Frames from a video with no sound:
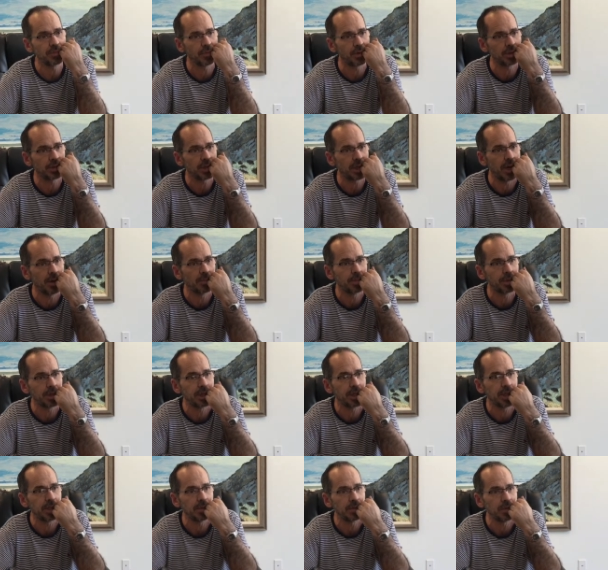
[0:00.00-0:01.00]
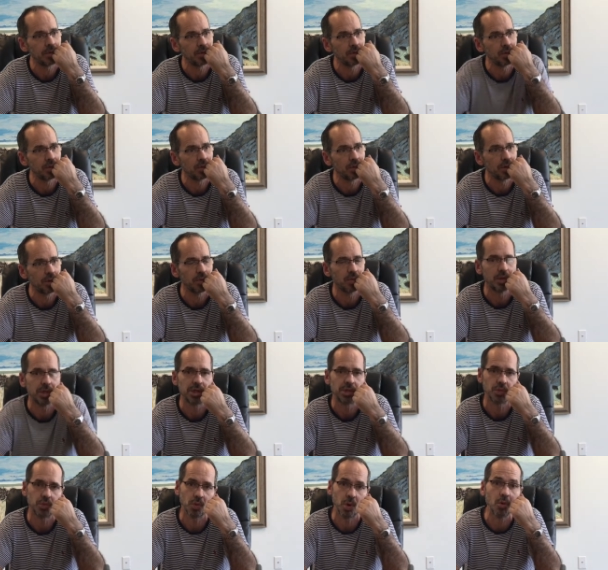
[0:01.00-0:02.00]
first company to do
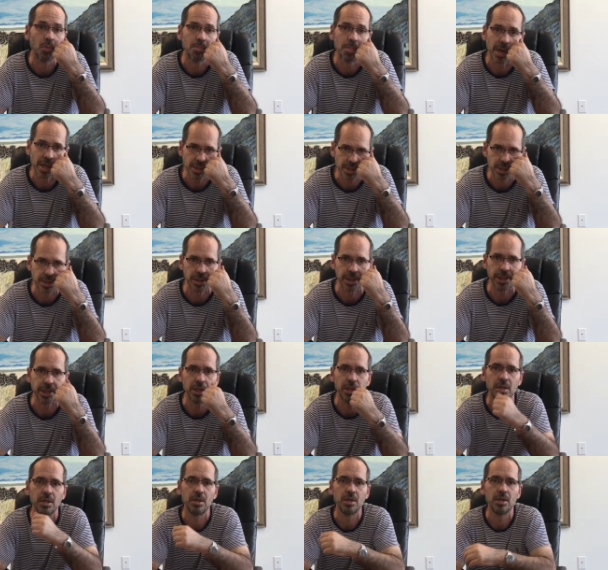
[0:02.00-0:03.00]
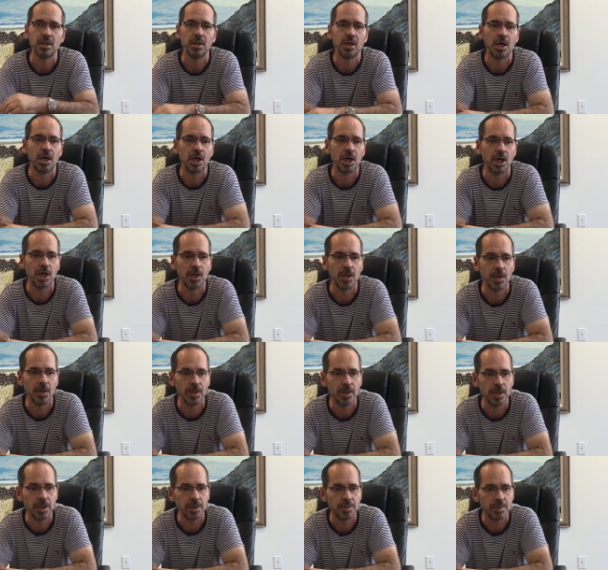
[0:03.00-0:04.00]
this robustly.
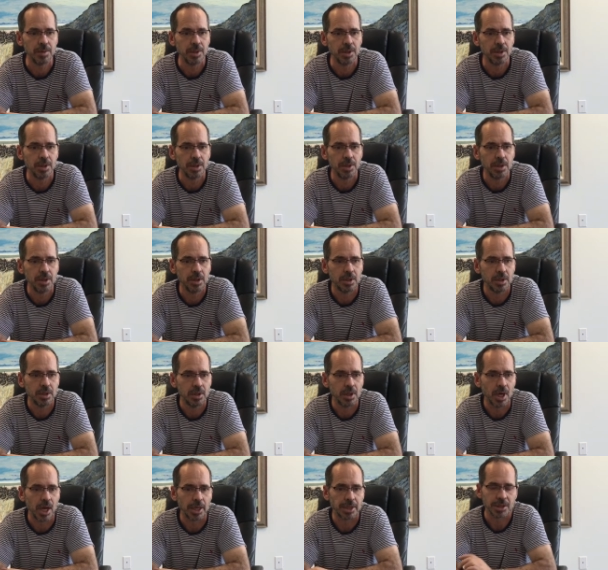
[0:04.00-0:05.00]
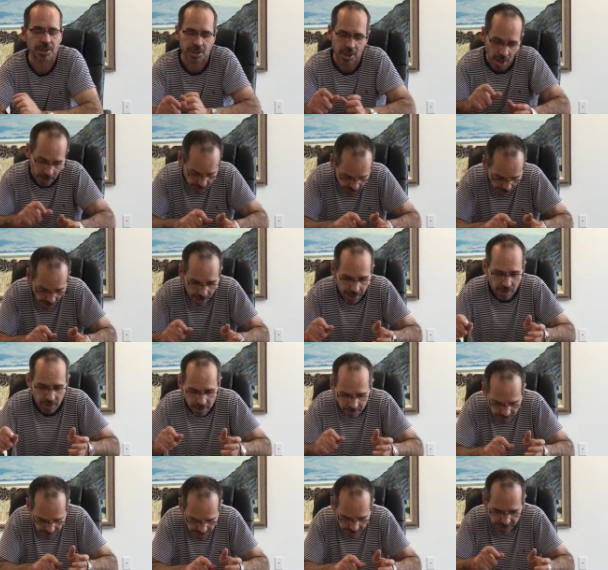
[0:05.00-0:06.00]
Uh, I just got tired
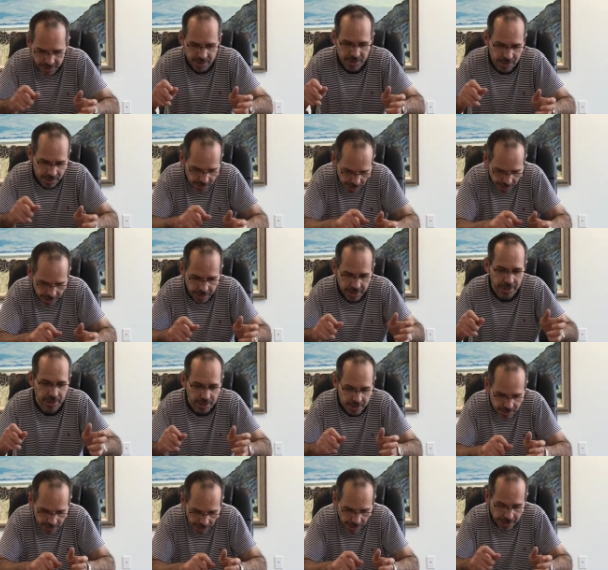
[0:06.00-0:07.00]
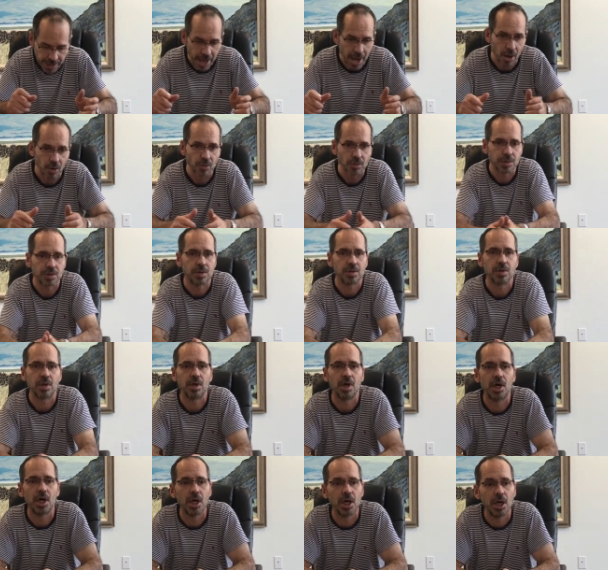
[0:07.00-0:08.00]
of this day in and day out.
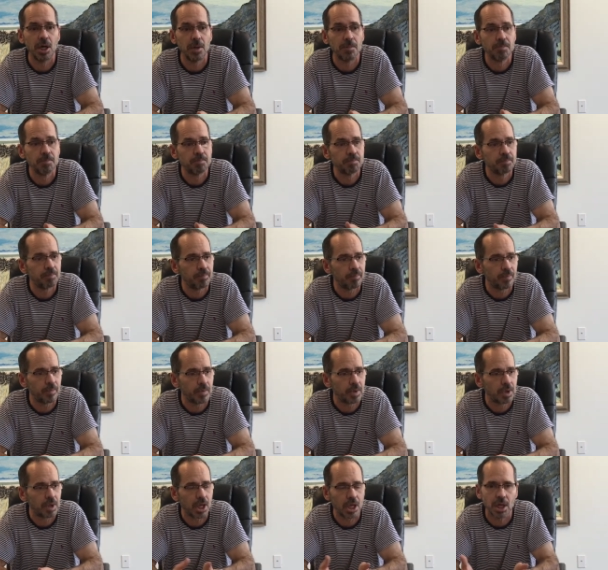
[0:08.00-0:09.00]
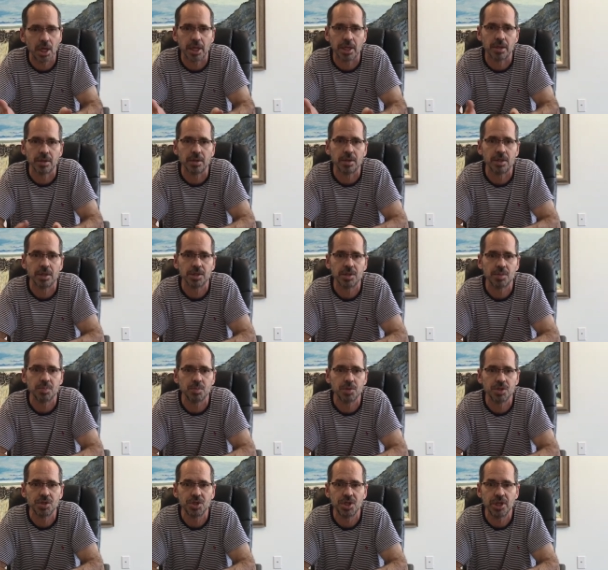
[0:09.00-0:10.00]
Um, and this
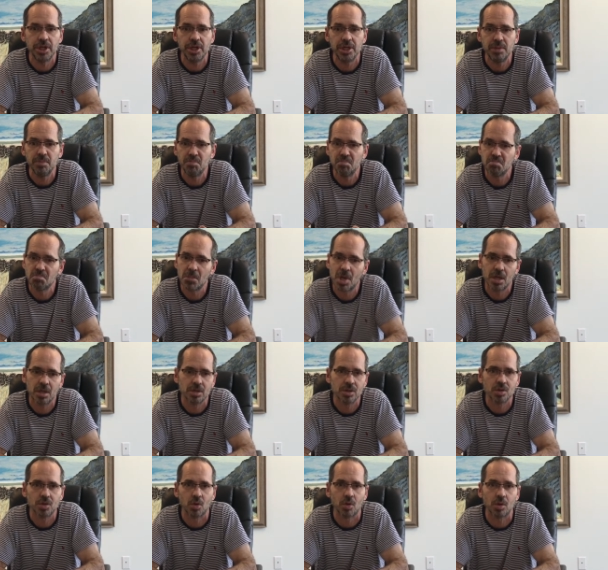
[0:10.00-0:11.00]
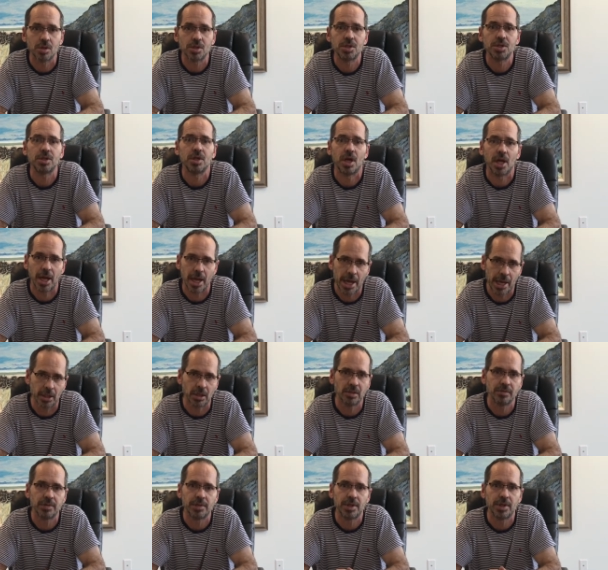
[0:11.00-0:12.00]
machine sorts a
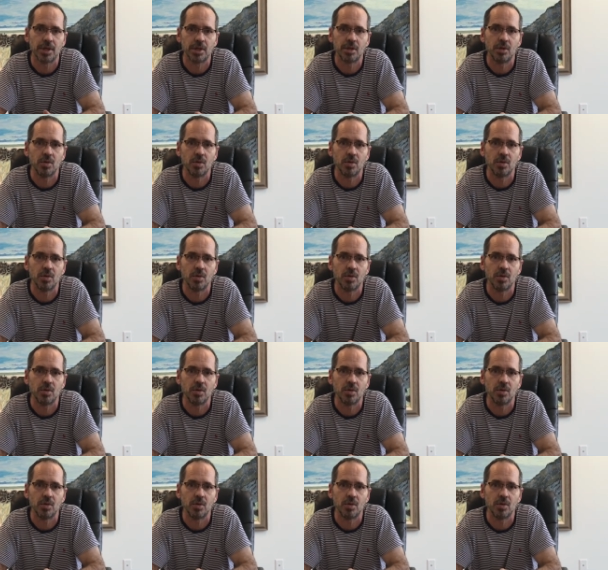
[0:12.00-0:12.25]
hell of a lot of